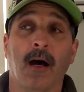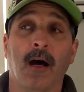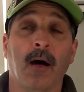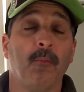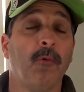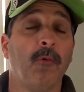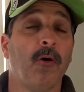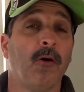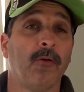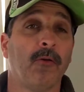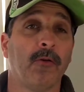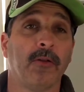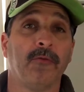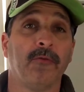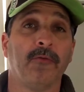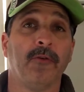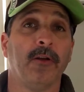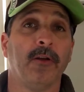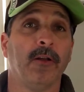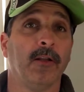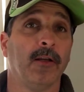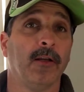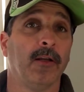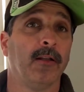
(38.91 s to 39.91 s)
I'm already
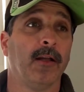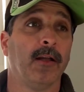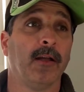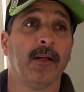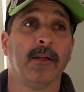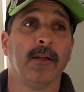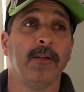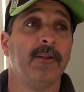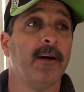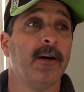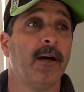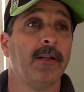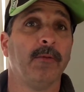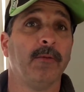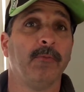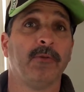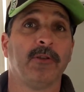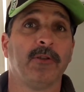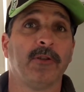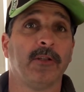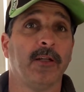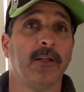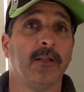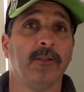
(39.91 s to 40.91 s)
feeling like a
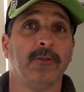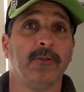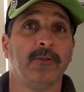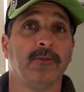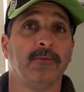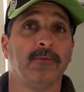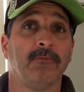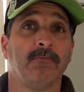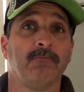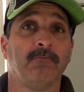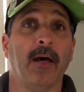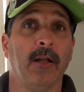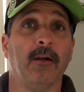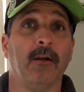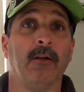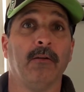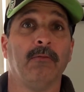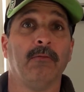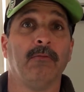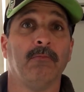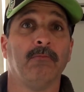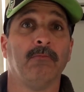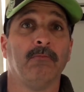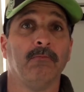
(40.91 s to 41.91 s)
90%
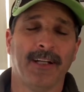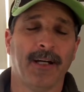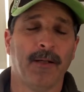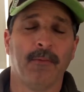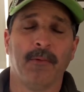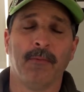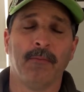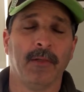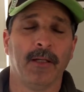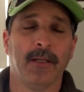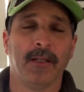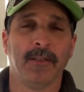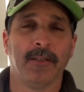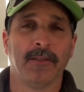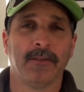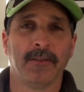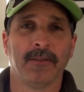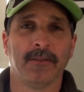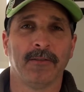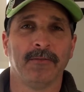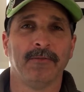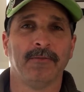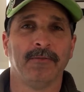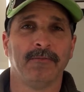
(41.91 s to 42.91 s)
better. I'm
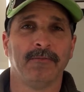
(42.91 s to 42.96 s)
amazed.